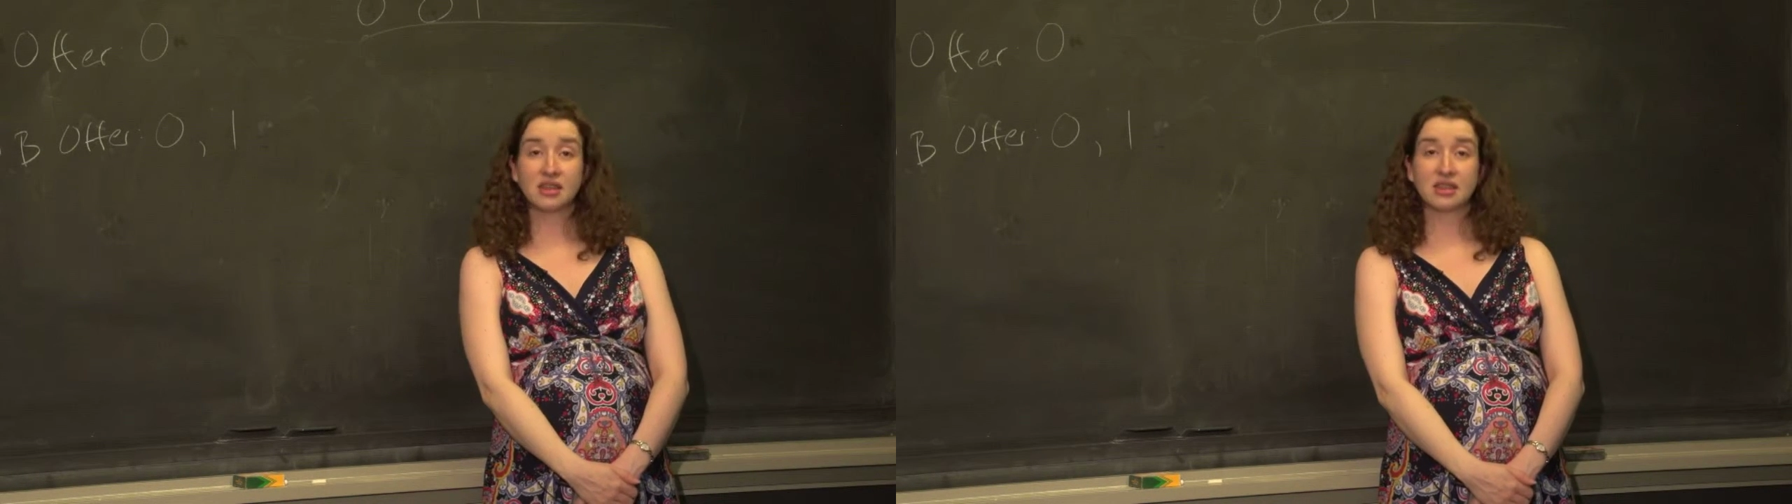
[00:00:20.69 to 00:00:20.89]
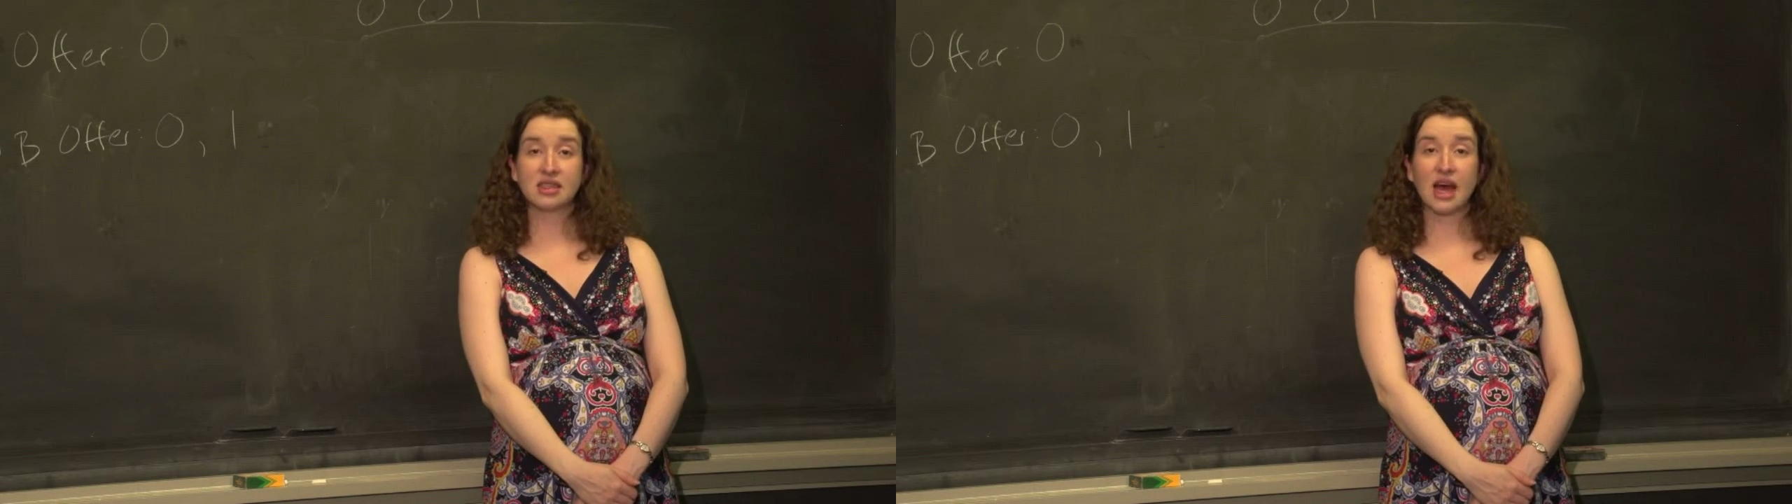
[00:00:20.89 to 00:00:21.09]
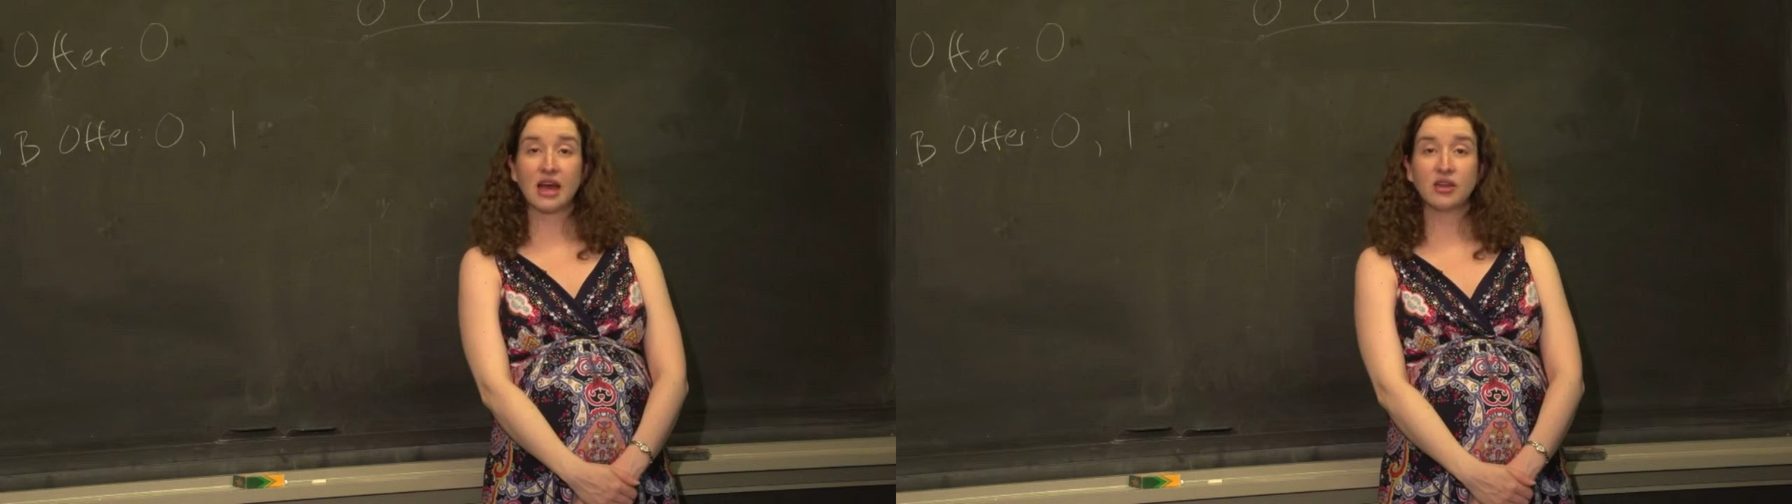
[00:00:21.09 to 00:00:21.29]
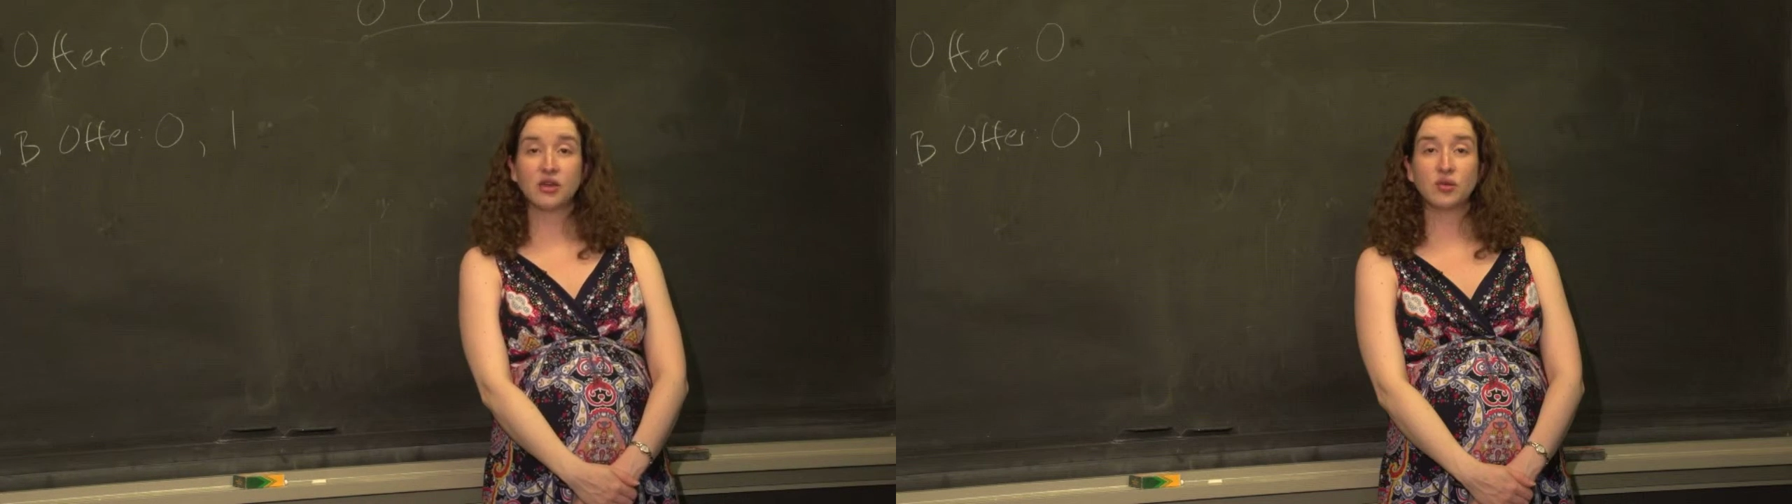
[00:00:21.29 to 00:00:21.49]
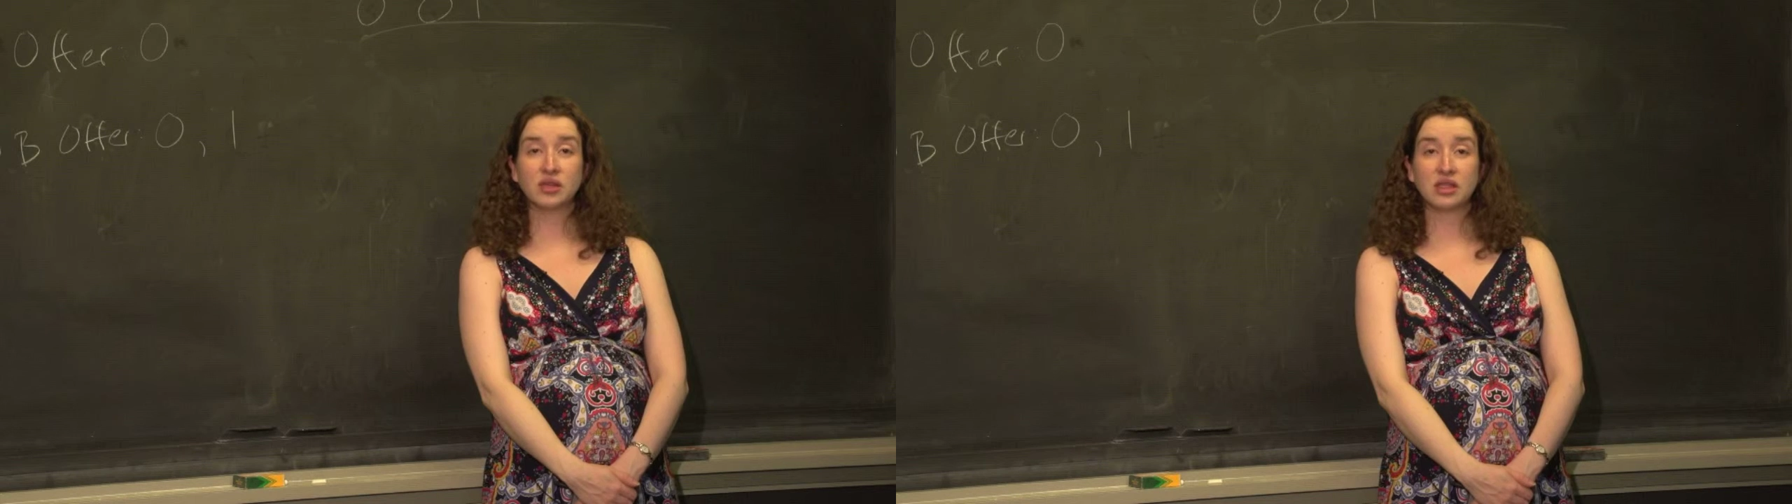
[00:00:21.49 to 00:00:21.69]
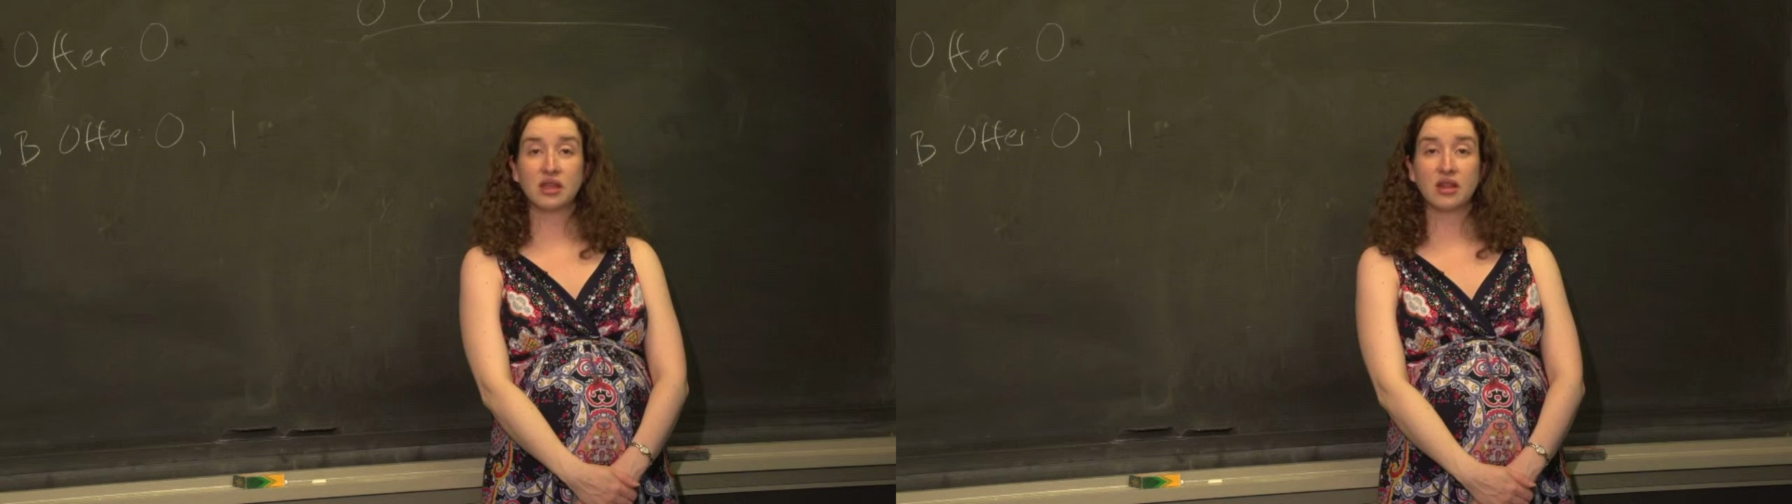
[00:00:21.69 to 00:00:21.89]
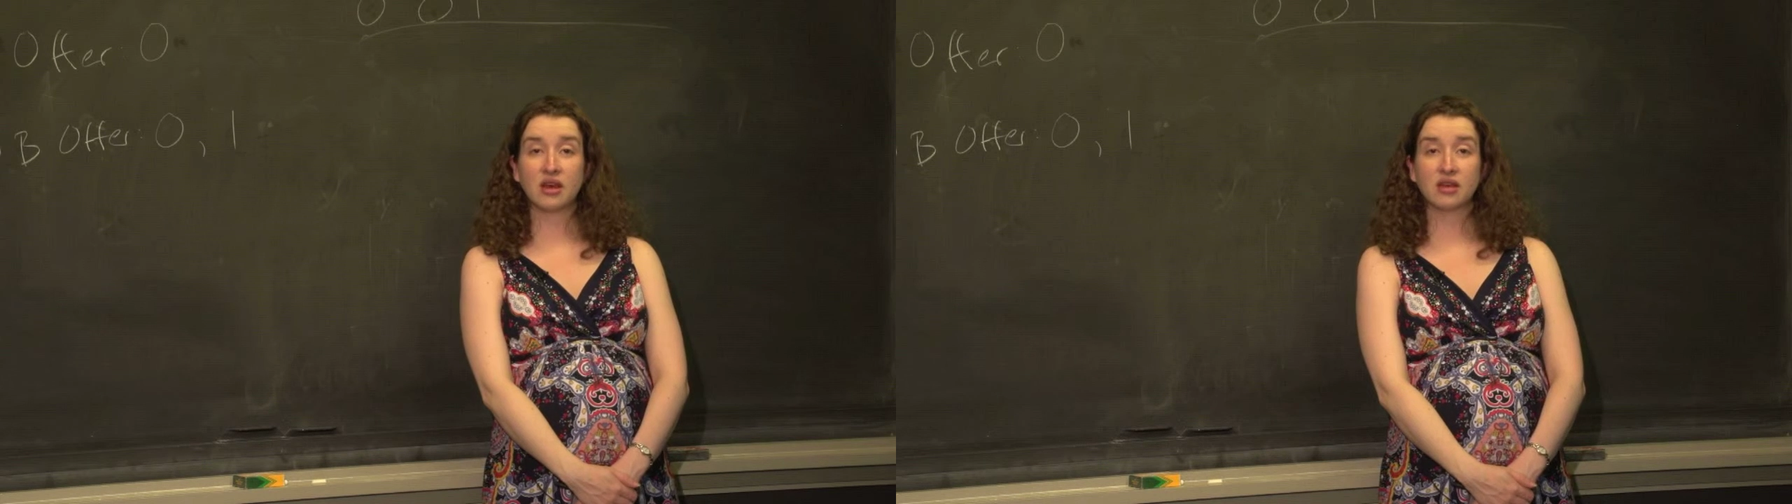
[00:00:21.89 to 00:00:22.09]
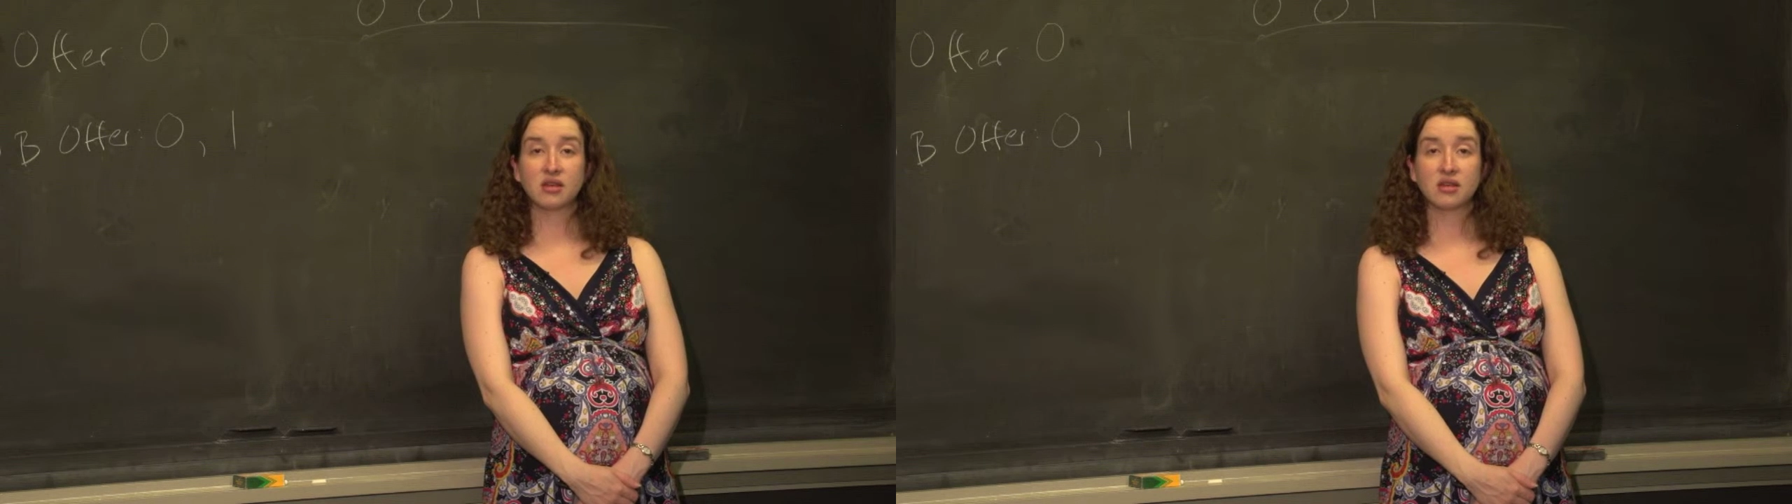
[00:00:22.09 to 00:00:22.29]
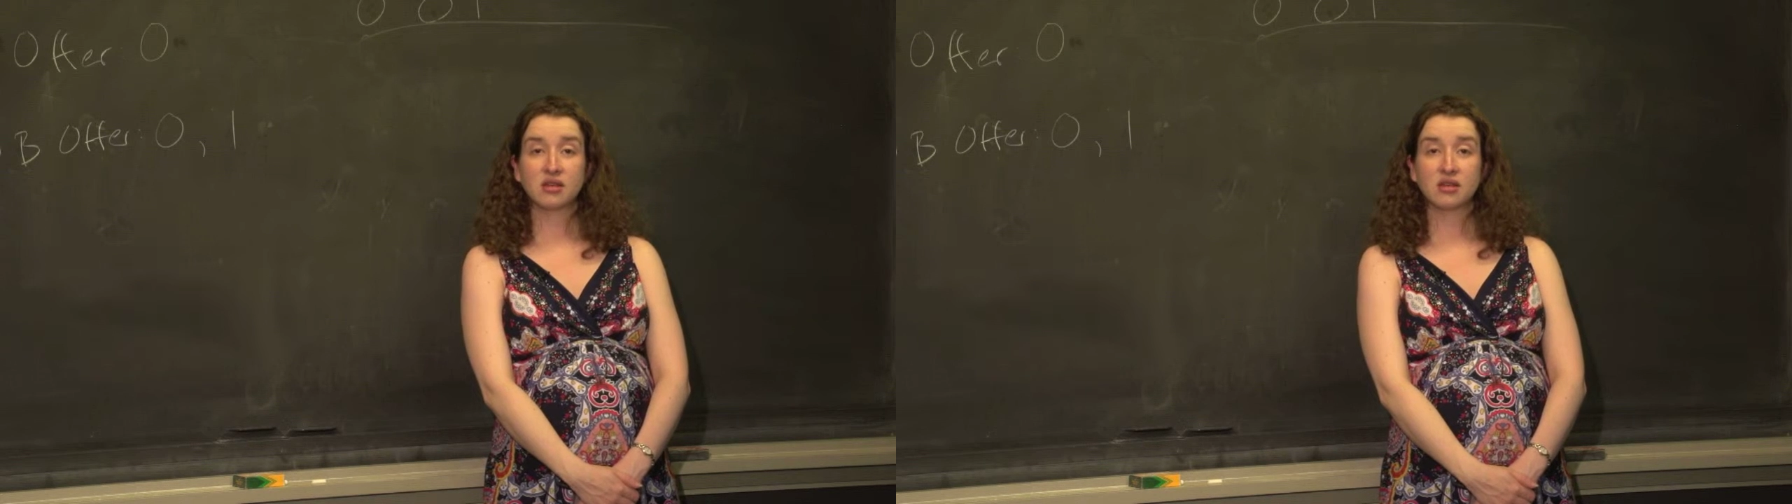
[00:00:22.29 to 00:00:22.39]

decide who was in the